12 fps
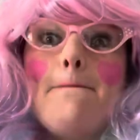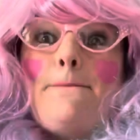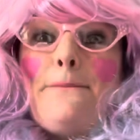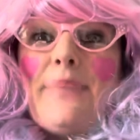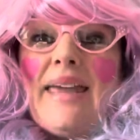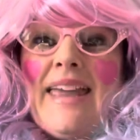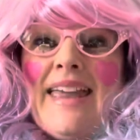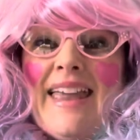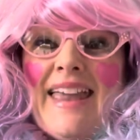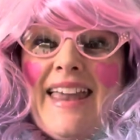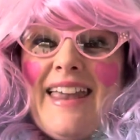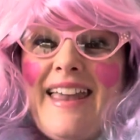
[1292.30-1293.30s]

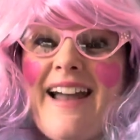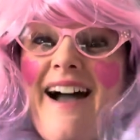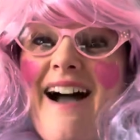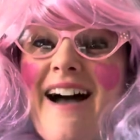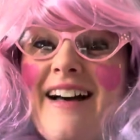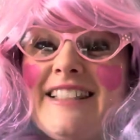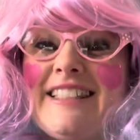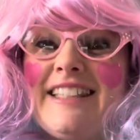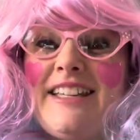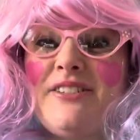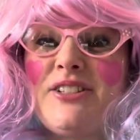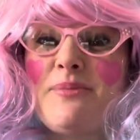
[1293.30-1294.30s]
B.
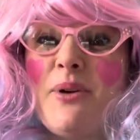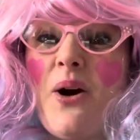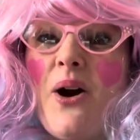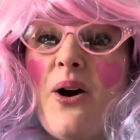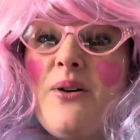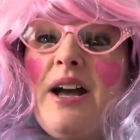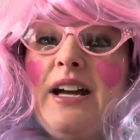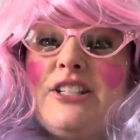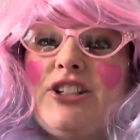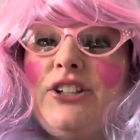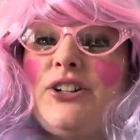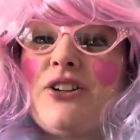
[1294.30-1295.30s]
See you tomorrow
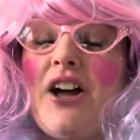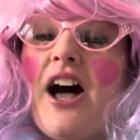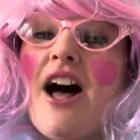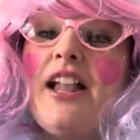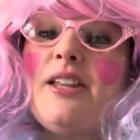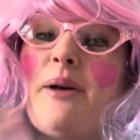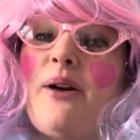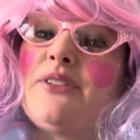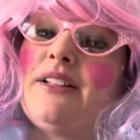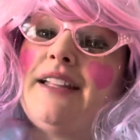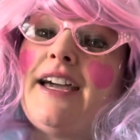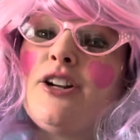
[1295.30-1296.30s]
to learn all about
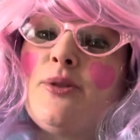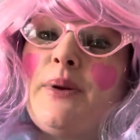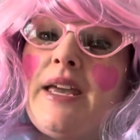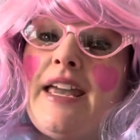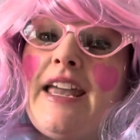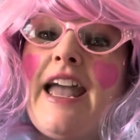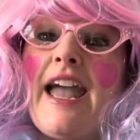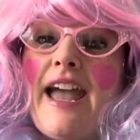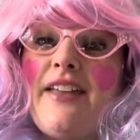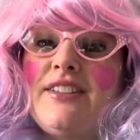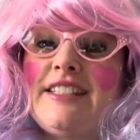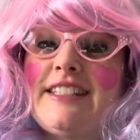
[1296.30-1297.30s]
the letter B
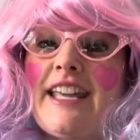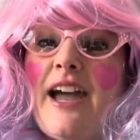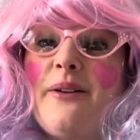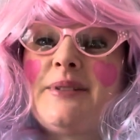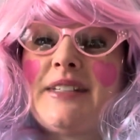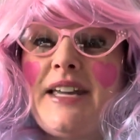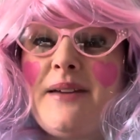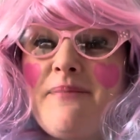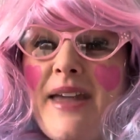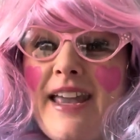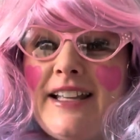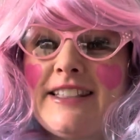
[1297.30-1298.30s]
and the sounds it
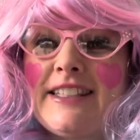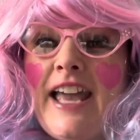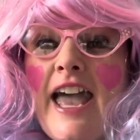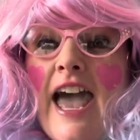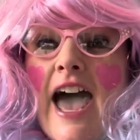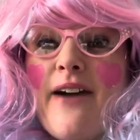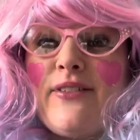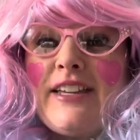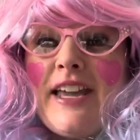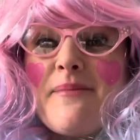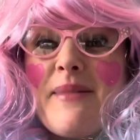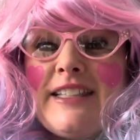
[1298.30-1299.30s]
makes. Have a
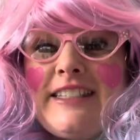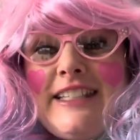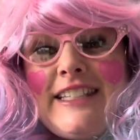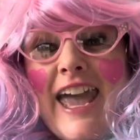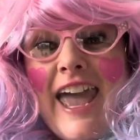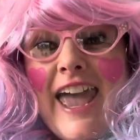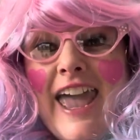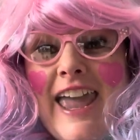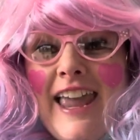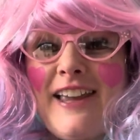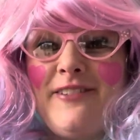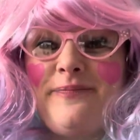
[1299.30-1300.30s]
Get Messy day.